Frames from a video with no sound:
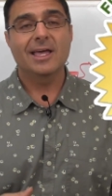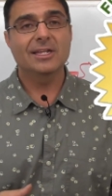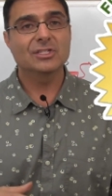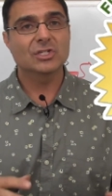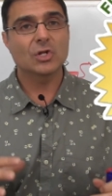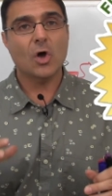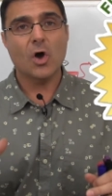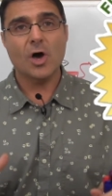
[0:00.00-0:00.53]
It
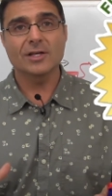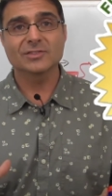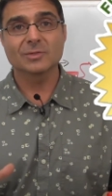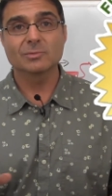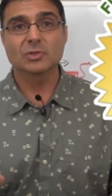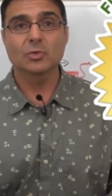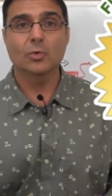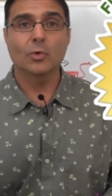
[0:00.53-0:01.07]
is an
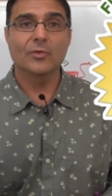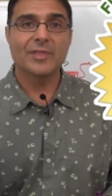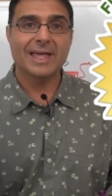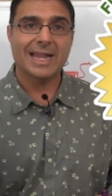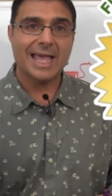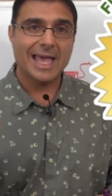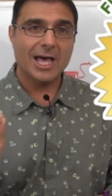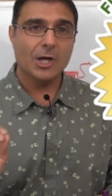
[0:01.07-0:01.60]
awesome tool
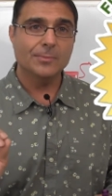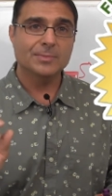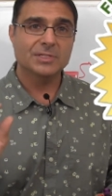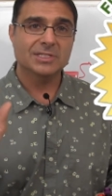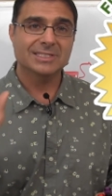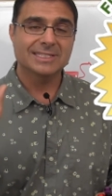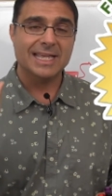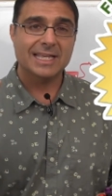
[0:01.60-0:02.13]
that
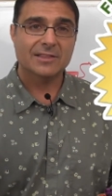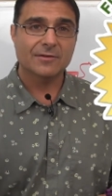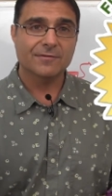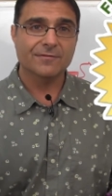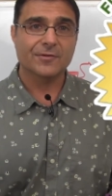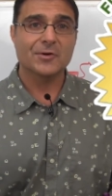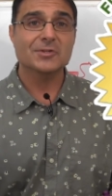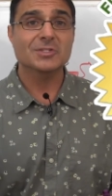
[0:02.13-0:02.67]
helps take the
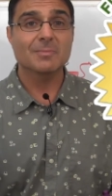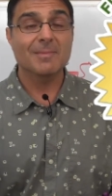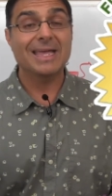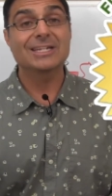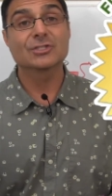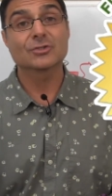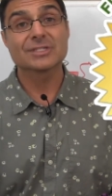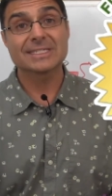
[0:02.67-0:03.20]
first
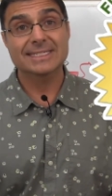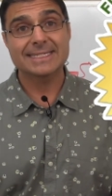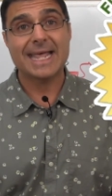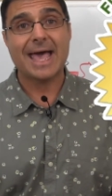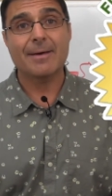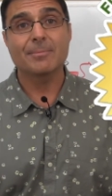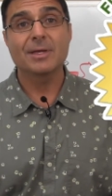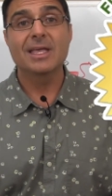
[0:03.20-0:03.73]
major
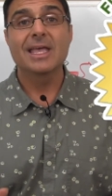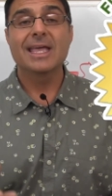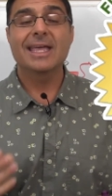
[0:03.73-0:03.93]
step